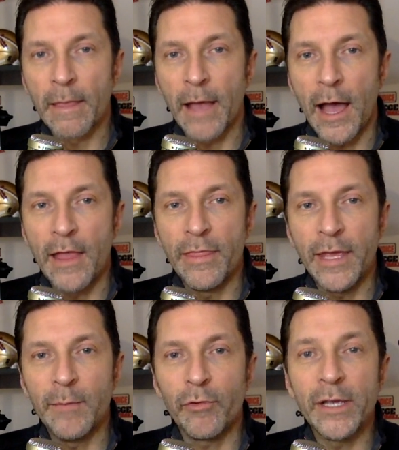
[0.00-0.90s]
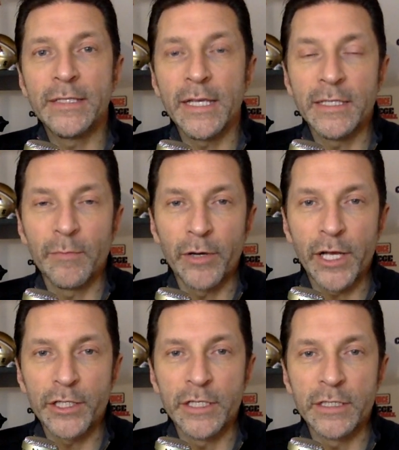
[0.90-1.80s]
on the preseason
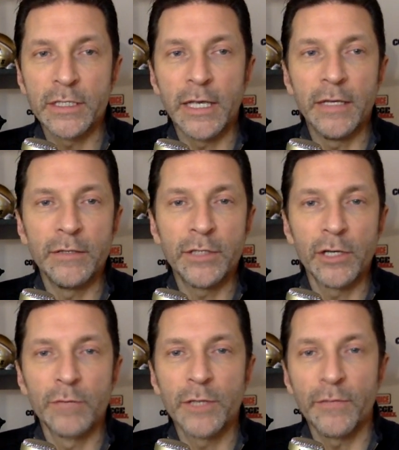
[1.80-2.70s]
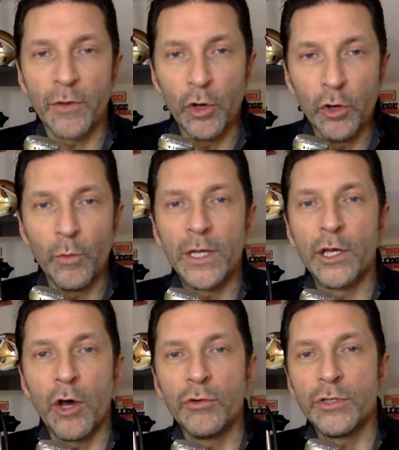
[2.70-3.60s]
predictions in terms of who would
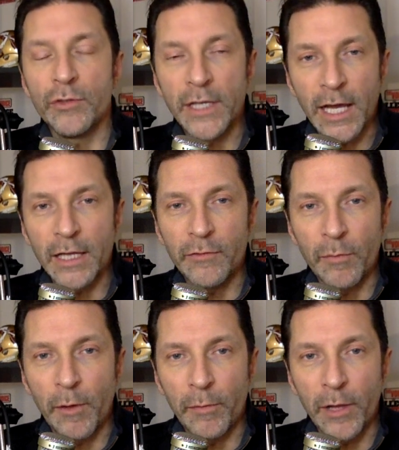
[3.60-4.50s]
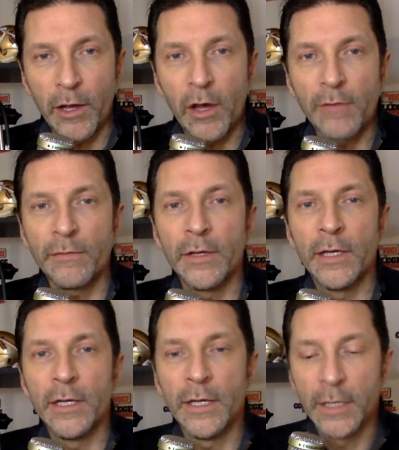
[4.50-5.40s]
go to the college football playoff
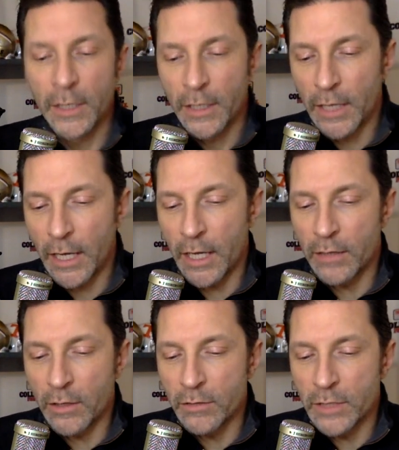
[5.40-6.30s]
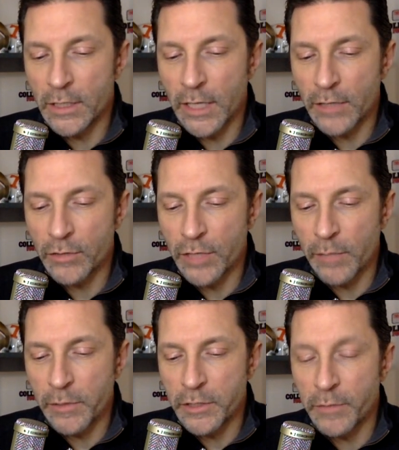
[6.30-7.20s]
and go to the national
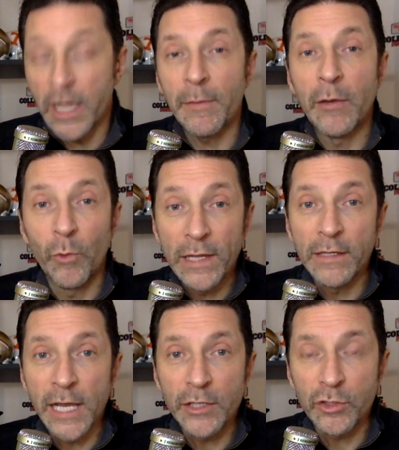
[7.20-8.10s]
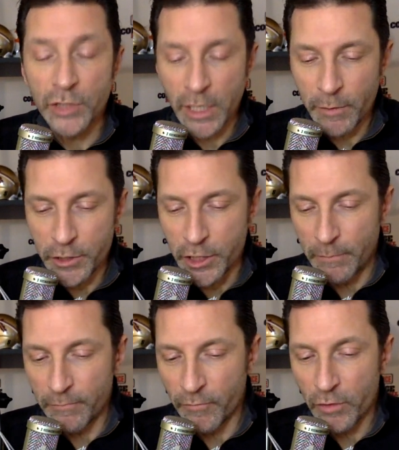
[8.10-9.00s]
championship game and win the national
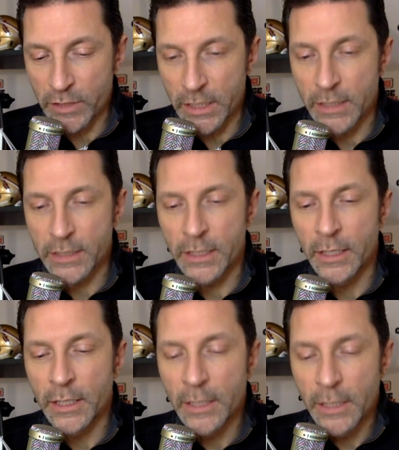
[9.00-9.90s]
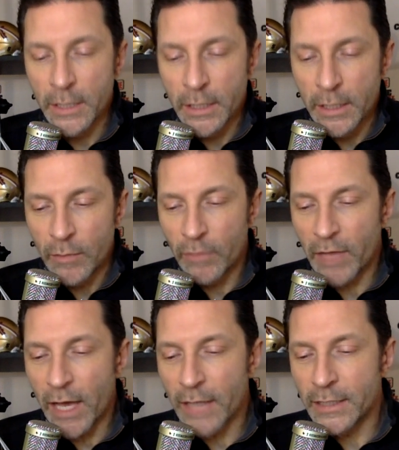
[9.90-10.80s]
championship, versus we've
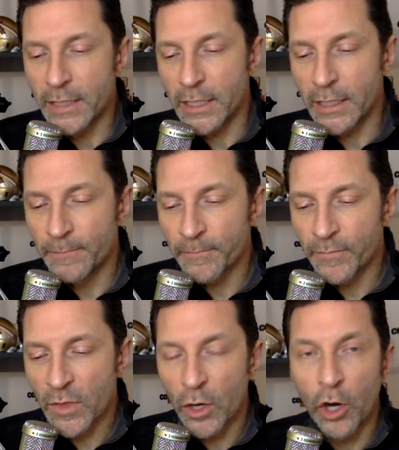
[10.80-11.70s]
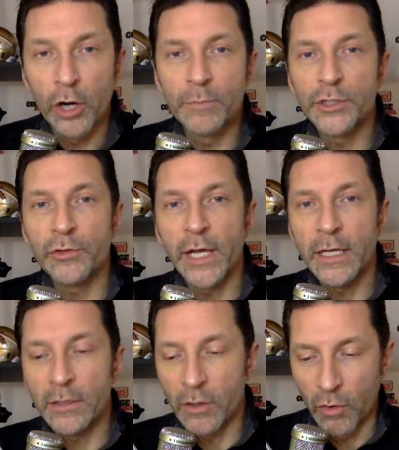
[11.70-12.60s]
got uh,
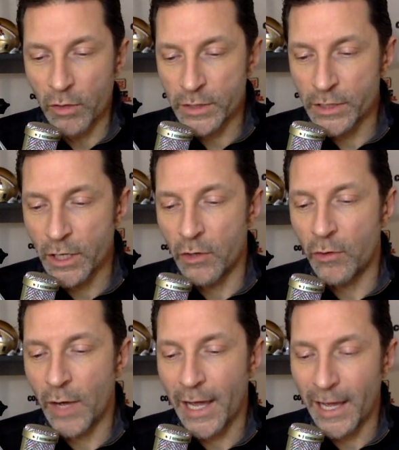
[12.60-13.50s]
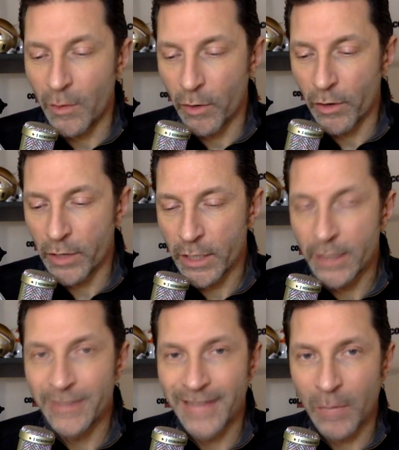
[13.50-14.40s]
Herbstreit, Corso, Howard,
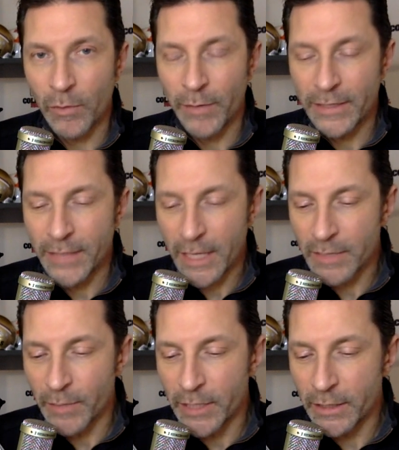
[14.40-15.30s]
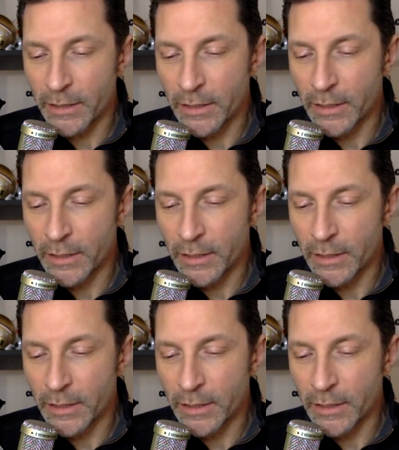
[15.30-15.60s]
that would be Desmond,